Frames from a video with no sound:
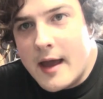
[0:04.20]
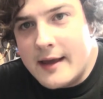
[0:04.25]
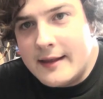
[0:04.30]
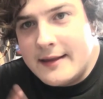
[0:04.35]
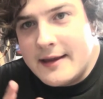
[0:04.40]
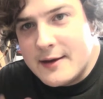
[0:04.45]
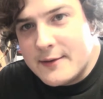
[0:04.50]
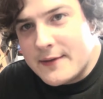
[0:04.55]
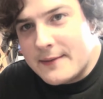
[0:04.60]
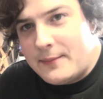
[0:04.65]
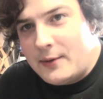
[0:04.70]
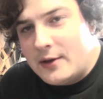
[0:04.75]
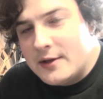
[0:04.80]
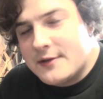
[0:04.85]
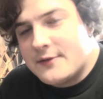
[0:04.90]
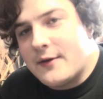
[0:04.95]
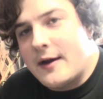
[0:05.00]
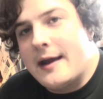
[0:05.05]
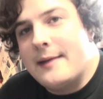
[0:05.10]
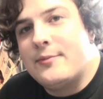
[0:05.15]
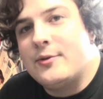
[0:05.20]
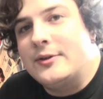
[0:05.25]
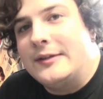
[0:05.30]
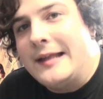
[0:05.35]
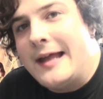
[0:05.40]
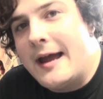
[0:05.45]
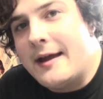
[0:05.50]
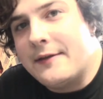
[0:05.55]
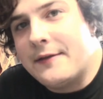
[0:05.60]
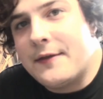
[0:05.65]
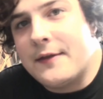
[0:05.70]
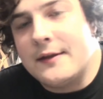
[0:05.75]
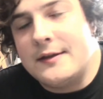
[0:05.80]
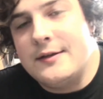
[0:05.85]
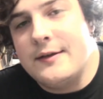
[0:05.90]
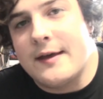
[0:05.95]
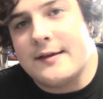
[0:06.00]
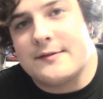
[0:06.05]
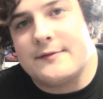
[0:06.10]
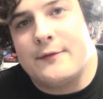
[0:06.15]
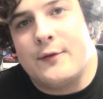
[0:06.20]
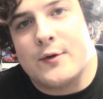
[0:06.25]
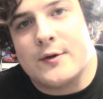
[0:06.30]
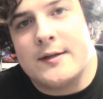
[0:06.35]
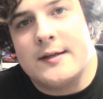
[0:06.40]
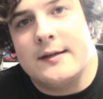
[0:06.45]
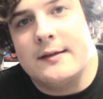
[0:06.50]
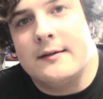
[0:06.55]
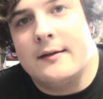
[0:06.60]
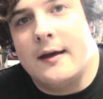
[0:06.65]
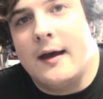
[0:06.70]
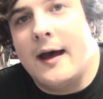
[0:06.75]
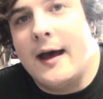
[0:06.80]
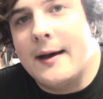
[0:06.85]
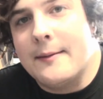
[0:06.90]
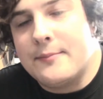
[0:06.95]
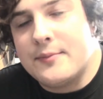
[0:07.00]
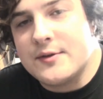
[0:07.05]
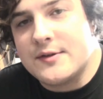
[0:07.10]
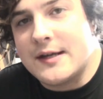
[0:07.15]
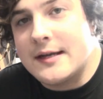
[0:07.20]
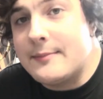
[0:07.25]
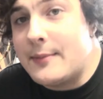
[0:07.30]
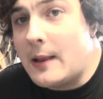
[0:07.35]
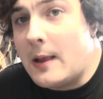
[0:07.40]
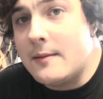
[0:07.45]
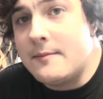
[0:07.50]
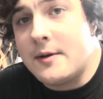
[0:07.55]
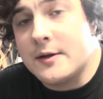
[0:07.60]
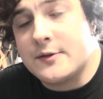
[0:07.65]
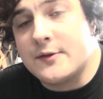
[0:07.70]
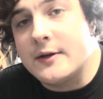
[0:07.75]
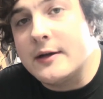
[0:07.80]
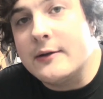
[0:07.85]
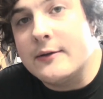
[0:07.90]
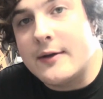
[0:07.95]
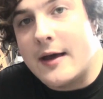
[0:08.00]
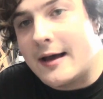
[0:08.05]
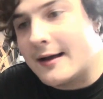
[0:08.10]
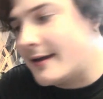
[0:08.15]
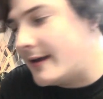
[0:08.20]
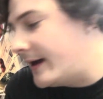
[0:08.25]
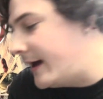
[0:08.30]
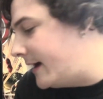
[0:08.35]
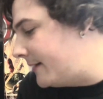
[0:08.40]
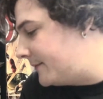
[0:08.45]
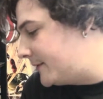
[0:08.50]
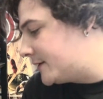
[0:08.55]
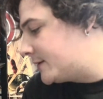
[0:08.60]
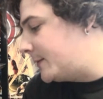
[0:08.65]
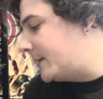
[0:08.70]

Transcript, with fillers: Hey, Lee here with the pull list for April 9th, 2014, uh, presented by LongBoxRadio.com.